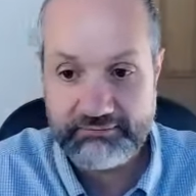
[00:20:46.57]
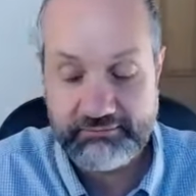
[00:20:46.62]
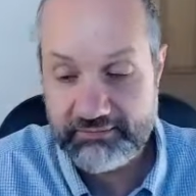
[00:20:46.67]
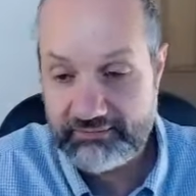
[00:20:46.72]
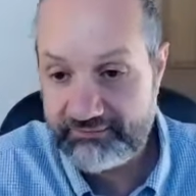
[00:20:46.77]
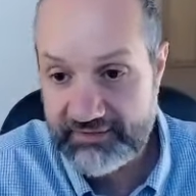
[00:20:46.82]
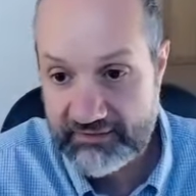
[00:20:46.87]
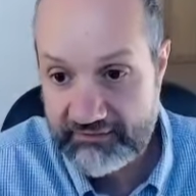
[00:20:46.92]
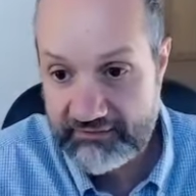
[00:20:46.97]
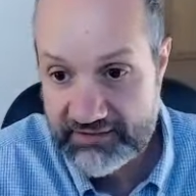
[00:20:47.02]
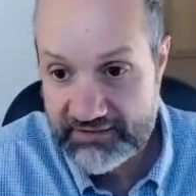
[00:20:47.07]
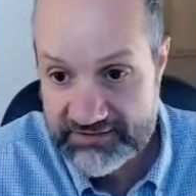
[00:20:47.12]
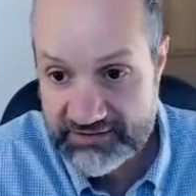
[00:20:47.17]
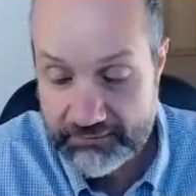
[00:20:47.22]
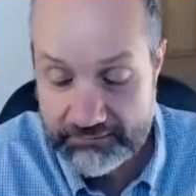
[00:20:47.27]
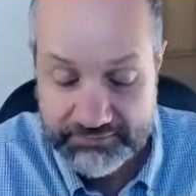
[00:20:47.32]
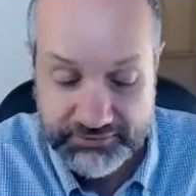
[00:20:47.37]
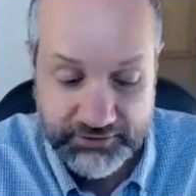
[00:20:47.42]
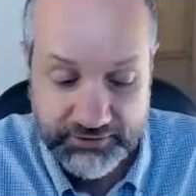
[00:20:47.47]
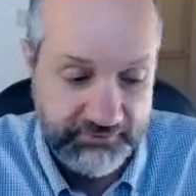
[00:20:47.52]
various
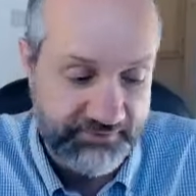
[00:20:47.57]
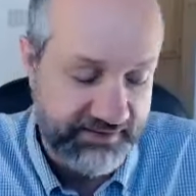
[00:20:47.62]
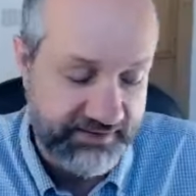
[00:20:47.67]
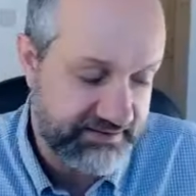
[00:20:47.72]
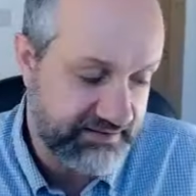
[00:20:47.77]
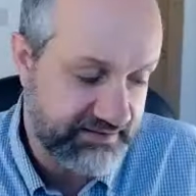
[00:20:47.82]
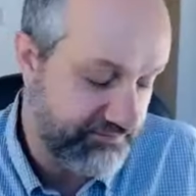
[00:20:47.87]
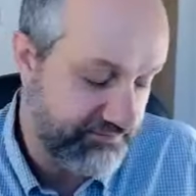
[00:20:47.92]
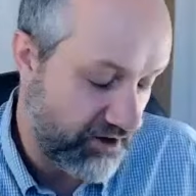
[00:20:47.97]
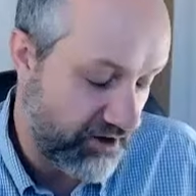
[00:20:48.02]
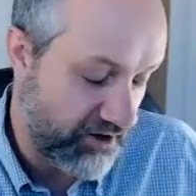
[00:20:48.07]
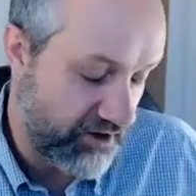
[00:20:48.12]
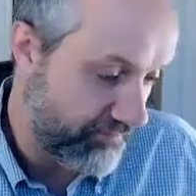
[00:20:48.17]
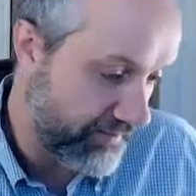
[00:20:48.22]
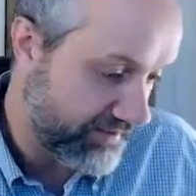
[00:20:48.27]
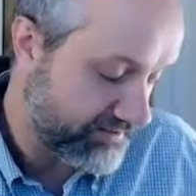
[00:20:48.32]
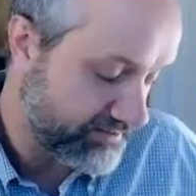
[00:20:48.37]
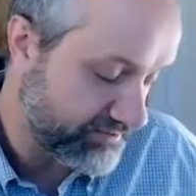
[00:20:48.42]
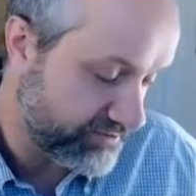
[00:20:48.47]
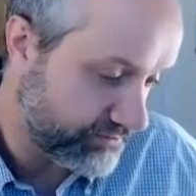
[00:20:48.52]
non-profits,
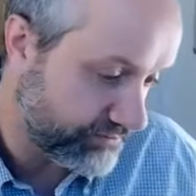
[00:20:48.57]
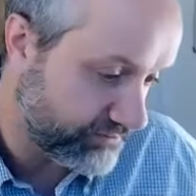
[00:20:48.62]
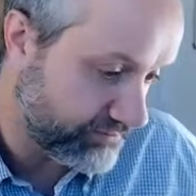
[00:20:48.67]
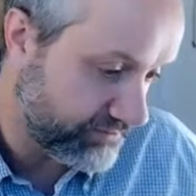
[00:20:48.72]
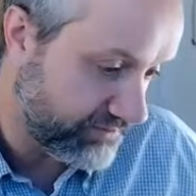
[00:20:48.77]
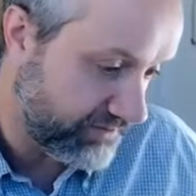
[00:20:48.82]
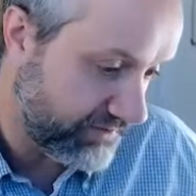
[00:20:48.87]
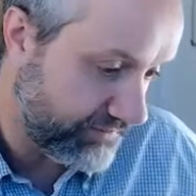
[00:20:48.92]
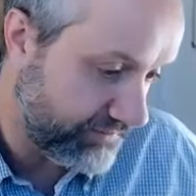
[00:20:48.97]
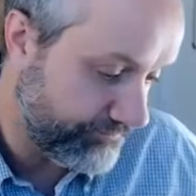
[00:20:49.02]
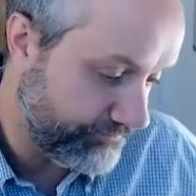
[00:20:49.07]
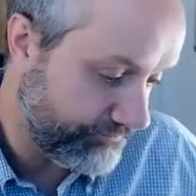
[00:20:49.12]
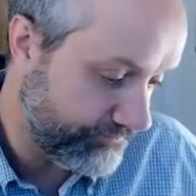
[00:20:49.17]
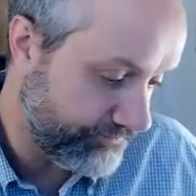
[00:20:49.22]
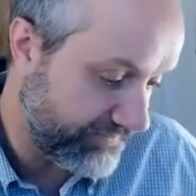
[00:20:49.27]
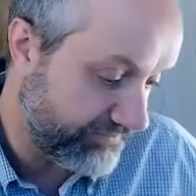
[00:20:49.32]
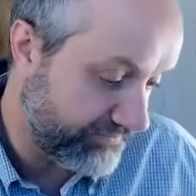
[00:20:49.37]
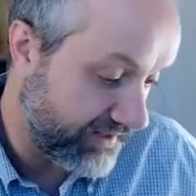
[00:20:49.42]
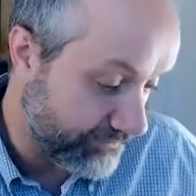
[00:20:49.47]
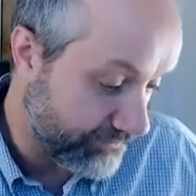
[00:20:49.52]
environmental
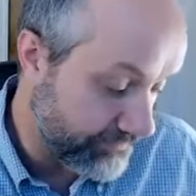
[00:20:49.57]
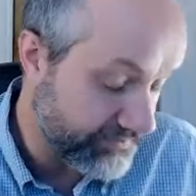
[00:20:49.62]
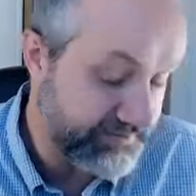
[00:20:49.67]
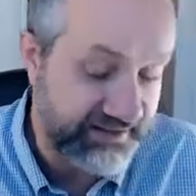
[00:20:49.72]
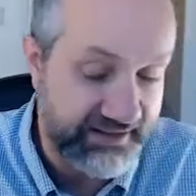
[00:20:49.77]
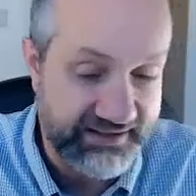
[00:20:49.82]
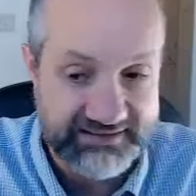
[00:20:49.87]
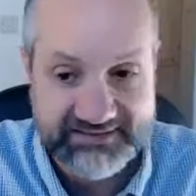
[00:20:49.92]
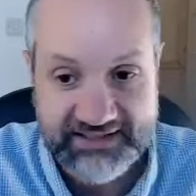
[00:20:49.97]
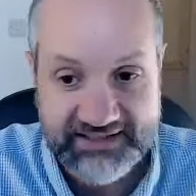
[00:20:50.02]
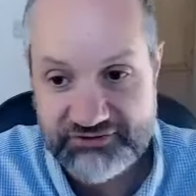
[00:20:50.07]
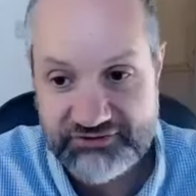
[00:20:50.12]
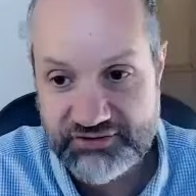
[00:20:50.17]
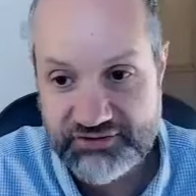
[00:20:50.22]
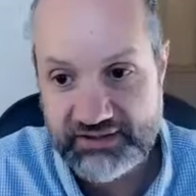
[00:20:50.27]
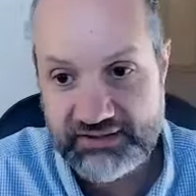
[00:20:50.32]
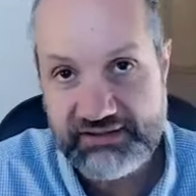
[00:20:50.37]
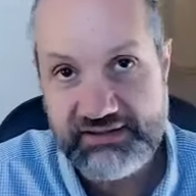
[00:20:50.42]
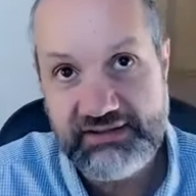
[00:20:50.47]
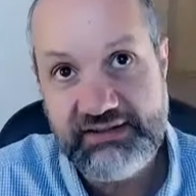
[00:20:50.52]
development,
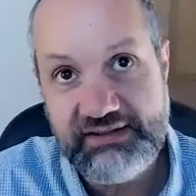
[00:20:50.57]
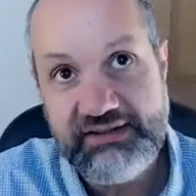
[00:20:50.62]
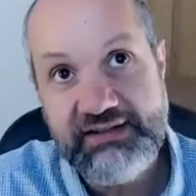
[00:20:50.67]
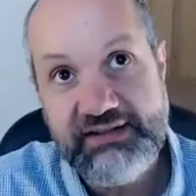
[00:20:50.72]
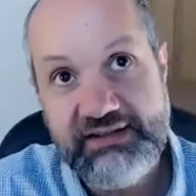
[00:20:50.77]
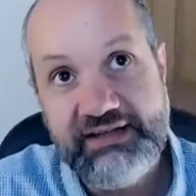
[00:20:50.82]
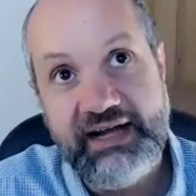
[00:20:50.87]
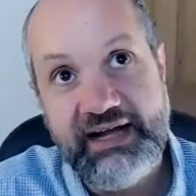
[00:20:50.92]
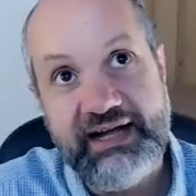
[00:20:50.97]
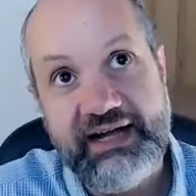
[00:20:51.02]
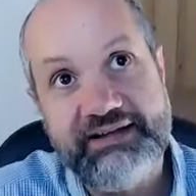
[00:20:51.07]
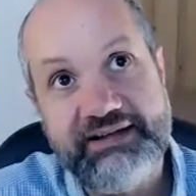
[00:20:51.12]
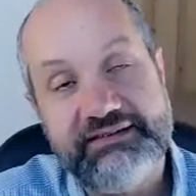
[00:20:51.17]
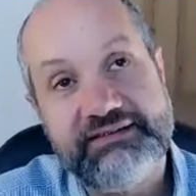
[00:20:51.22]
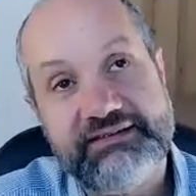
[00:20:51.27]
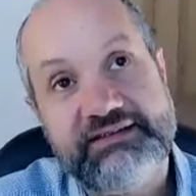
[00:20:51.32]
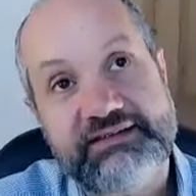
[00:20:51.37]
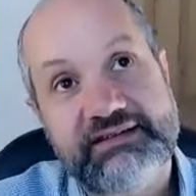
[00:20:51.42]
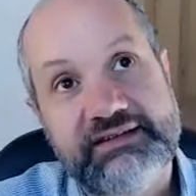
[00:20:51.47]
etc. And